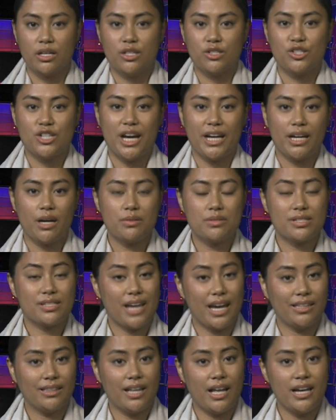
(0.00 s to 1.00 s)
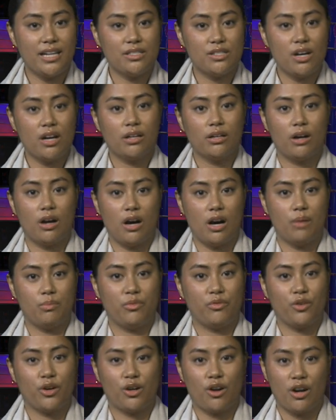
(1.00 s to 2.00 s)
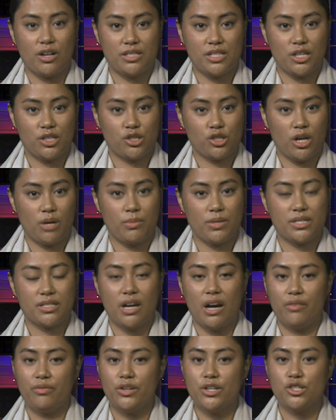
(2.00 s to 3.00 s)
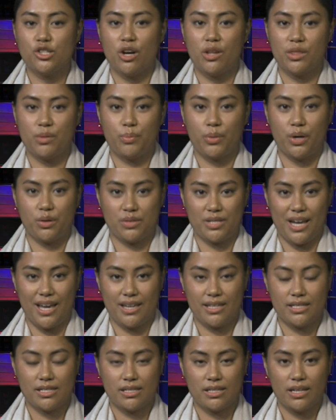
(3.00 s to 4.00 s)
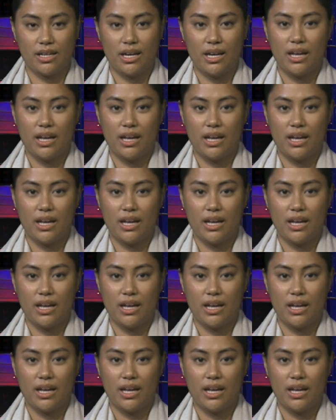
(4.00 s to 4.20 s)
Check out skedline.com for Kartik Sharma's coverage on the protest.